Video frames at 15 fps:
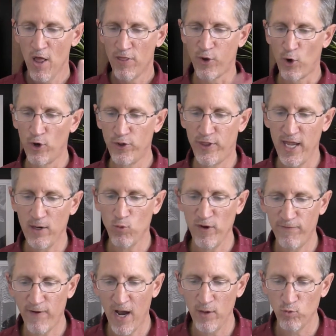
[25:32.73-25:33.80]
Third thing
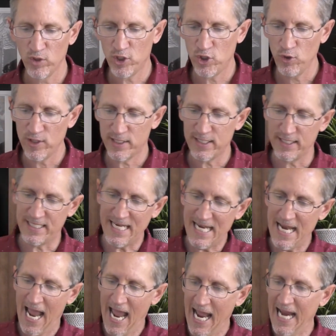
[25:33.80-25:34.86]
we find with Judas is he
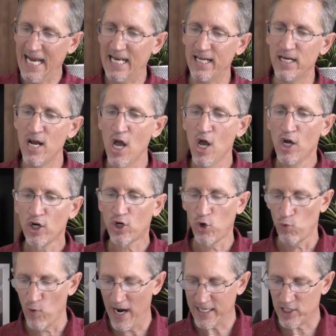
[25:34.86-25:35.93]
hated
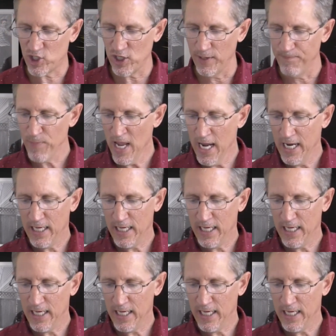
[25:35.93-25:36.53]
correction.